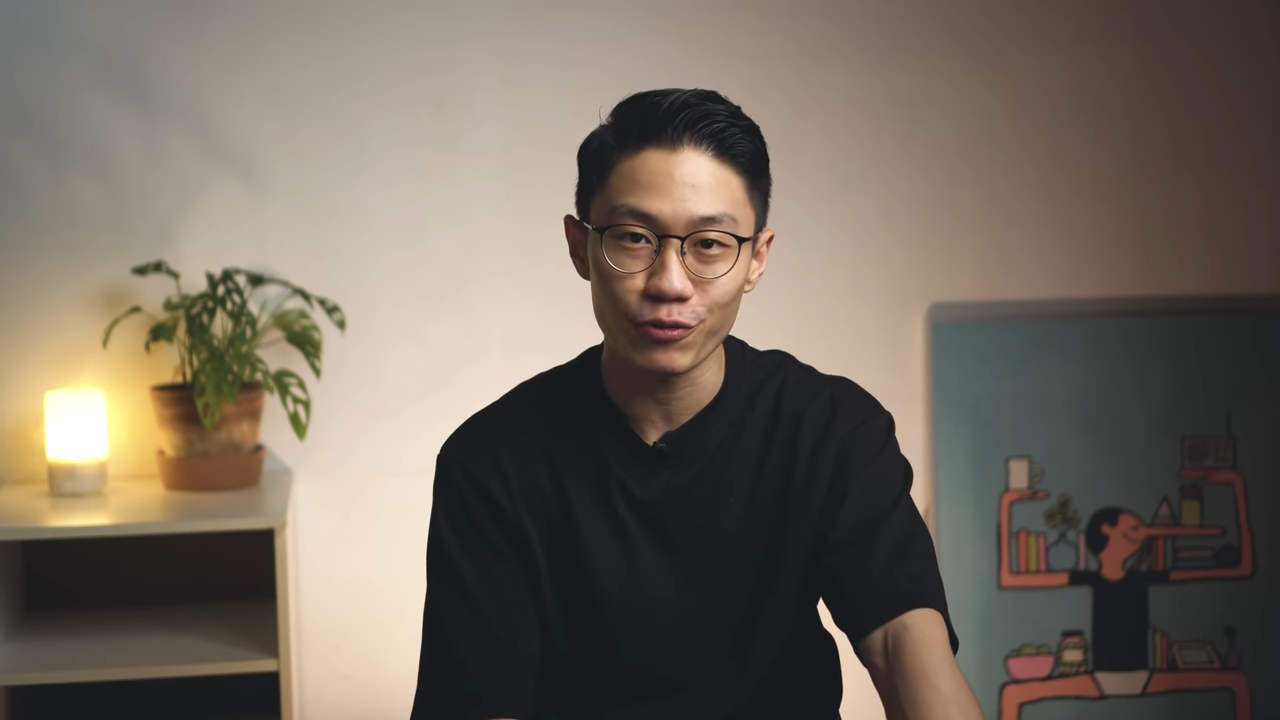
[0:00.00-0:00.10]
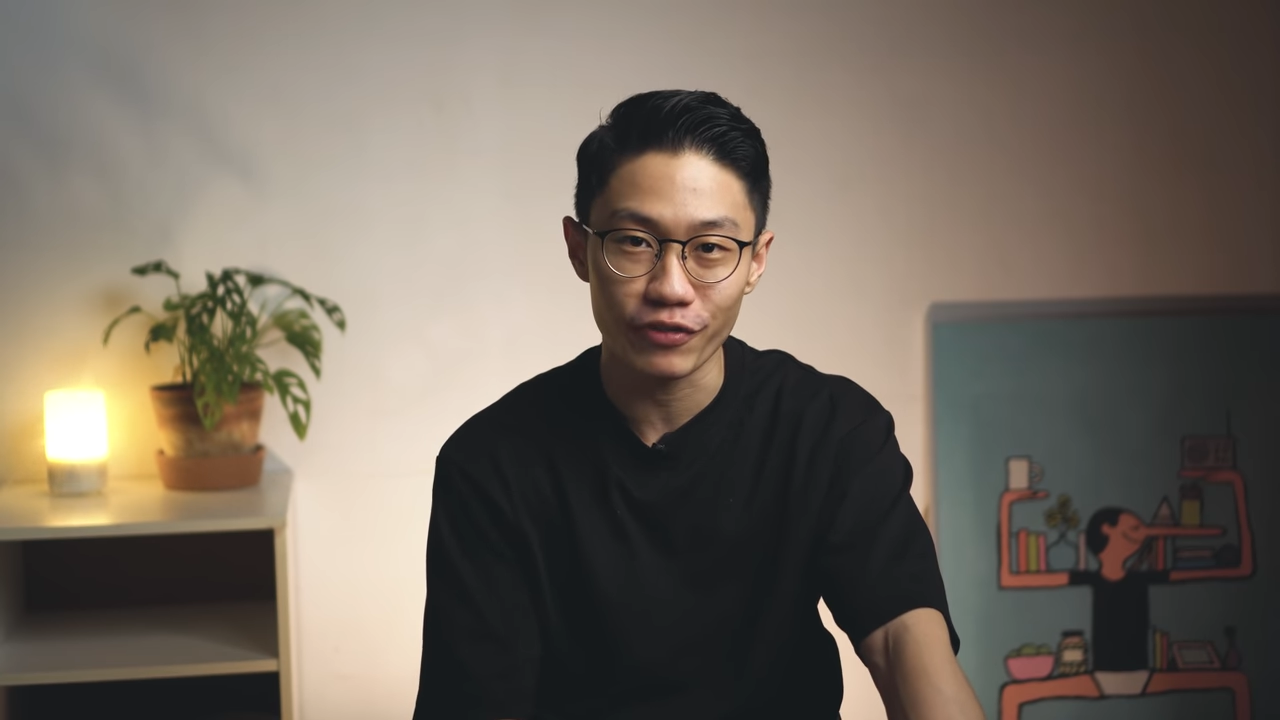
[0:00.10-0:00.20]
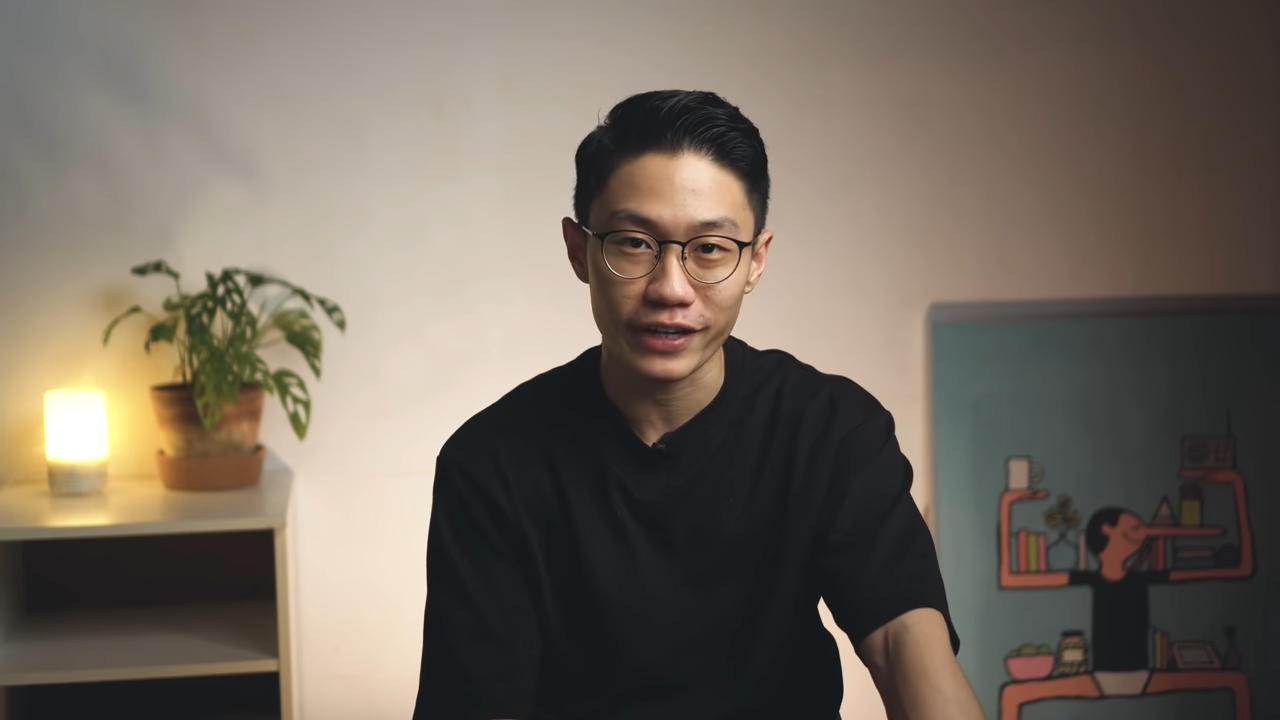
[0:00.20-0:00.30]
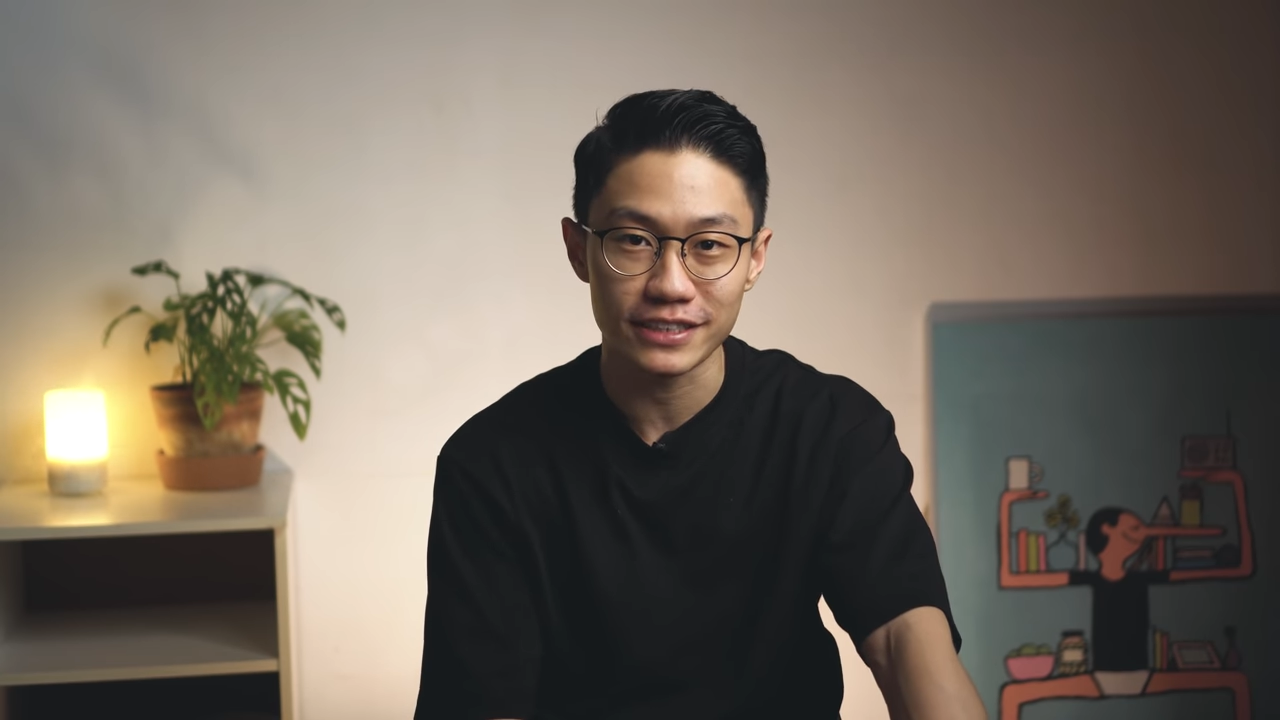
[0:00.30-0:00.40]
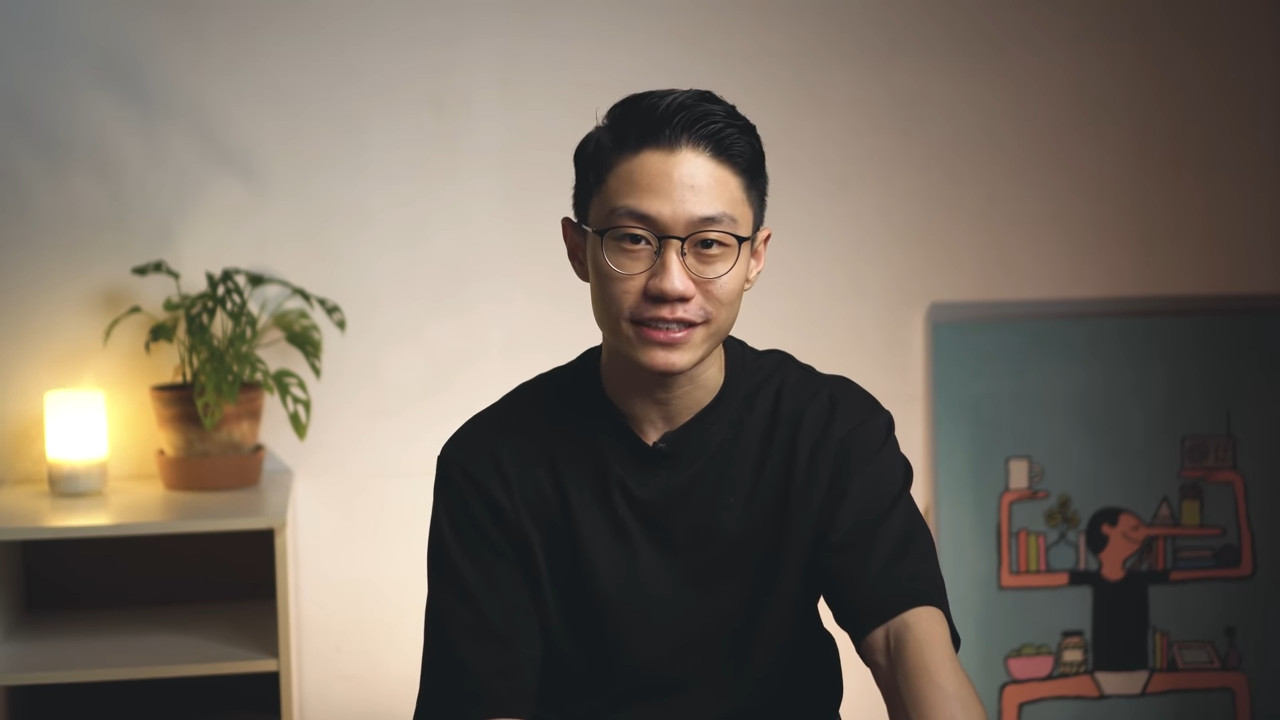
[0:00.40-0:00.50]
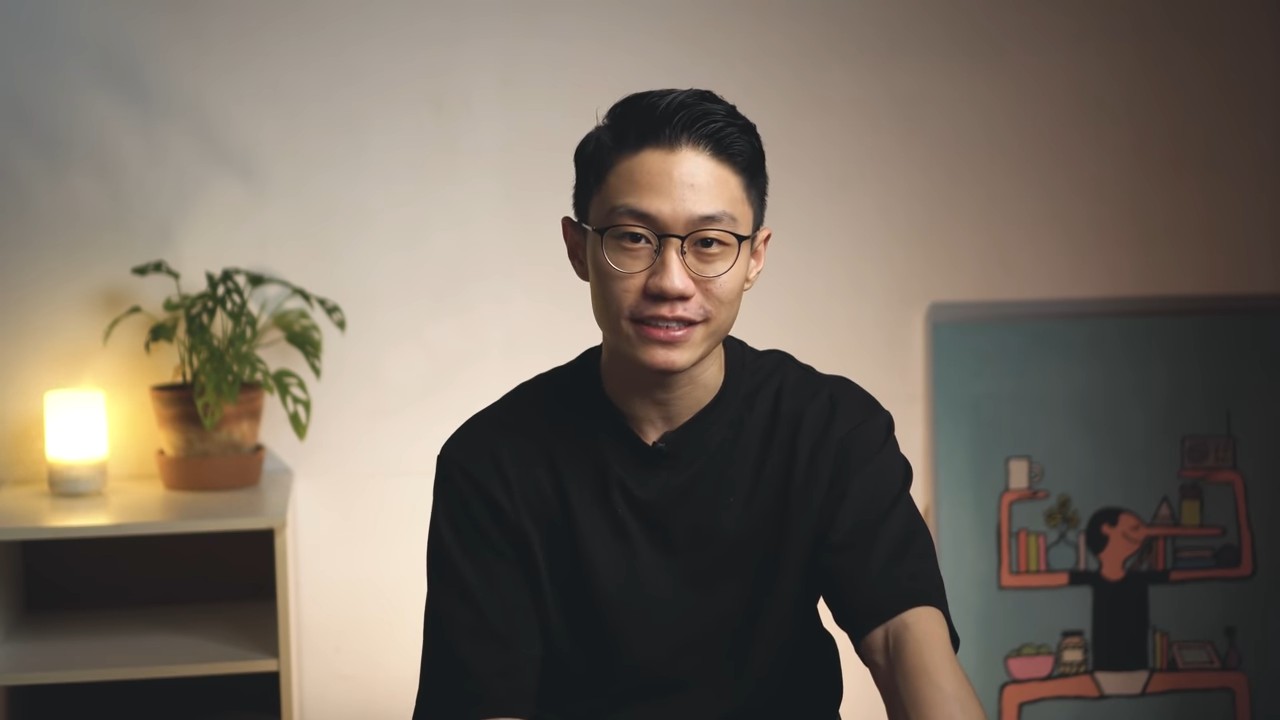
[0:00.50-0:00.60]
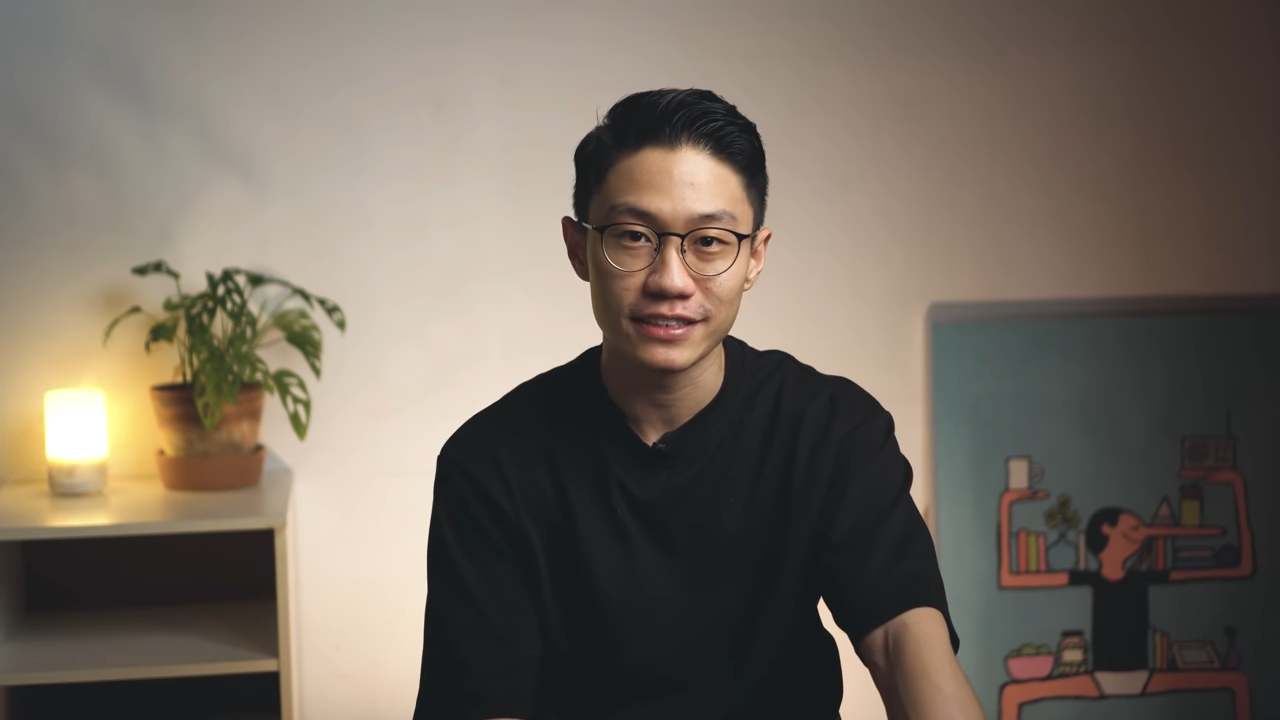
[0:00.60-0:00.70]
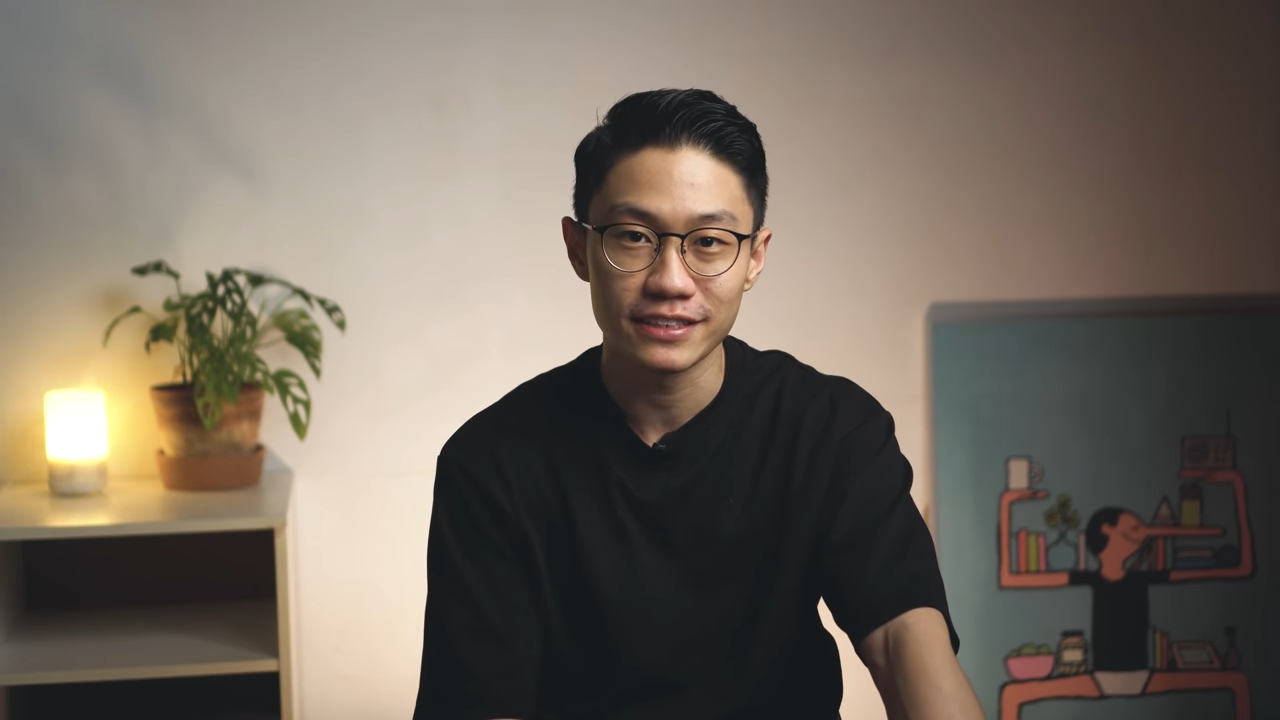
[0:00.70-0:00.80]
fraction.